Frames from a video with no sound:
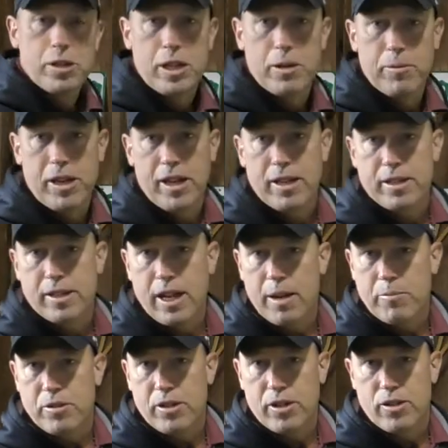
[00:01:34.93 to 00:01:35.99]
coming out of the
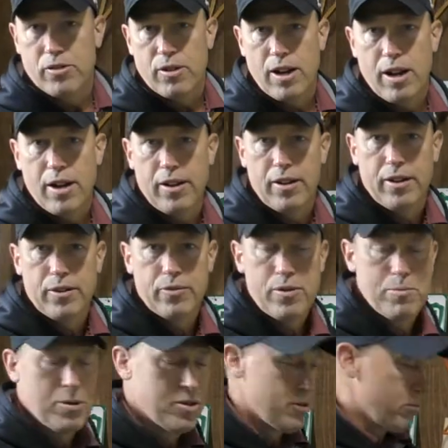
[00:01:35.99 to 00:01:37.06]
top, so you can dry 3
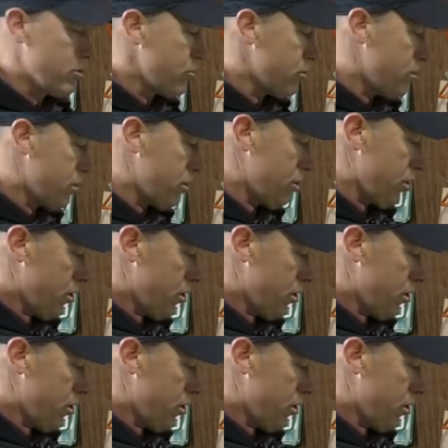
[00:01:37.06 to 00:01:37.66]
pairs of boots.